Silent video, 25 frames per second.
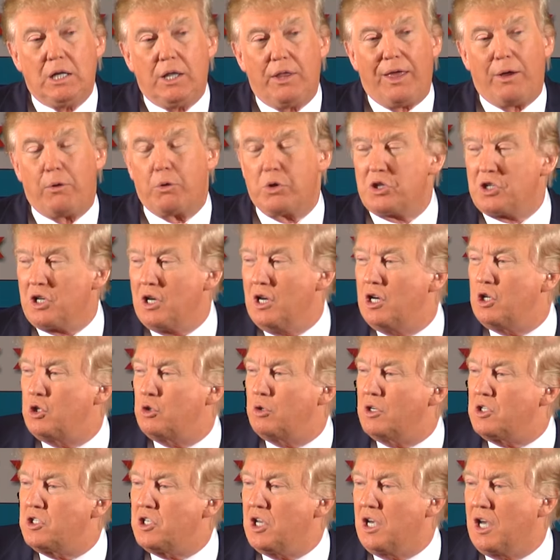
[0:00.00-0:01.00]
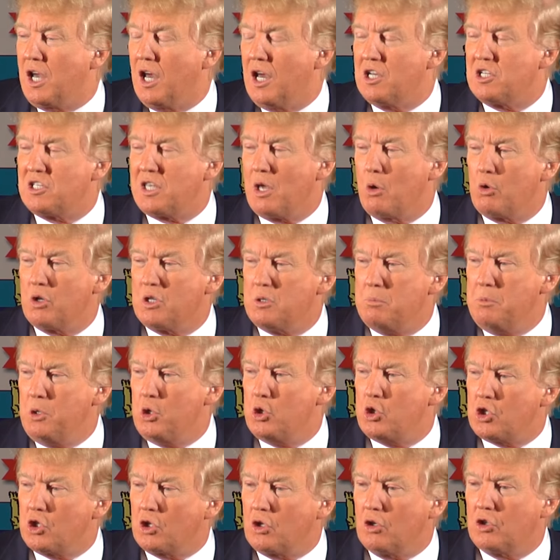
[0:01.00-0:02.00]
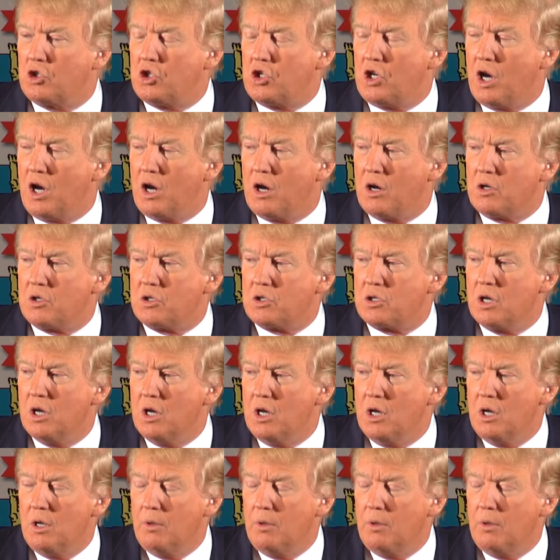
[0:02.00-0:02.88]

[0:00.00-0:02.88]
That was an interesting case. That was musical chairs.